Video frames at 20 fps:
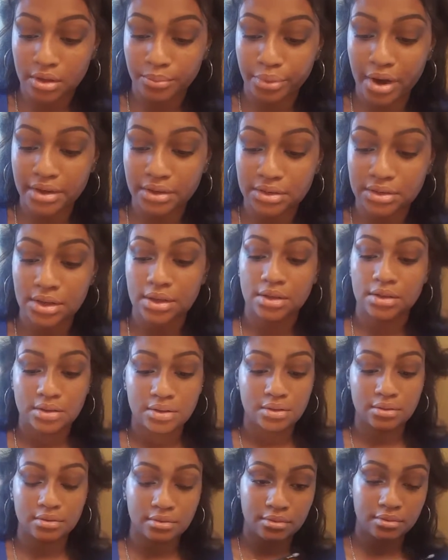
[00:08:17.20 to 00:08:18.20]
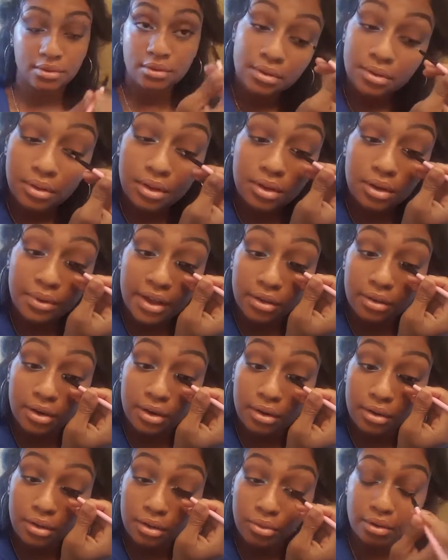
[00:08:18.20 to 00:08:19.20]
eyeshadow in the
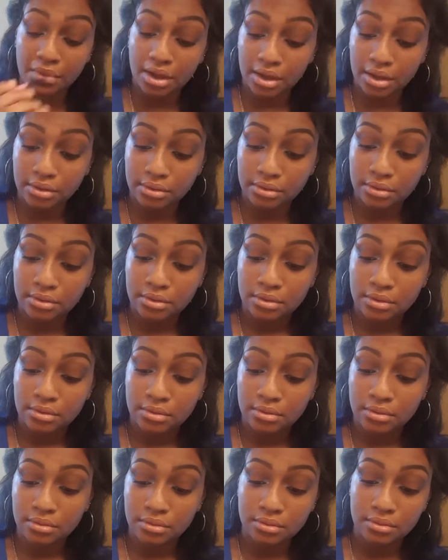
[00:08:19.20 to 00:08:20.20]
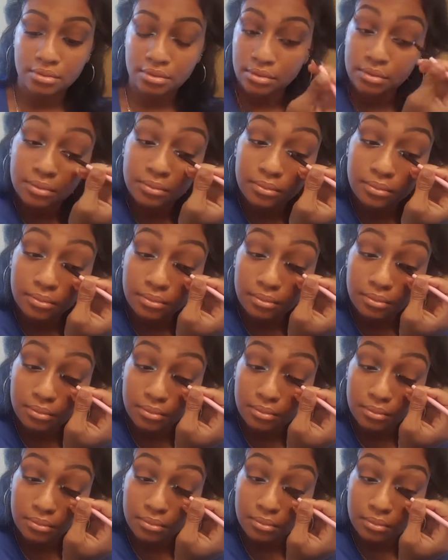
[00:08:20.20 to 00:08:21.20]
corner of my eye so that I'll
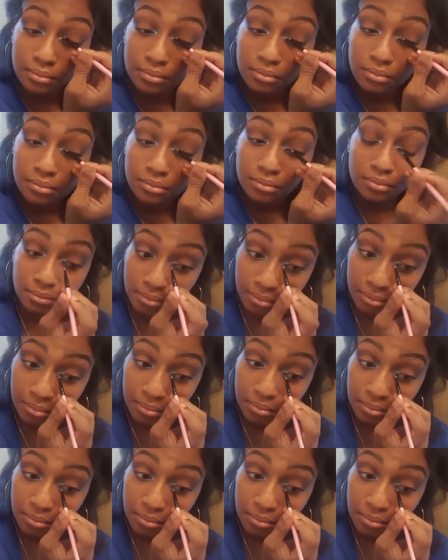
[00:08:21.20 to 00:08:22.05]
have a pop of color.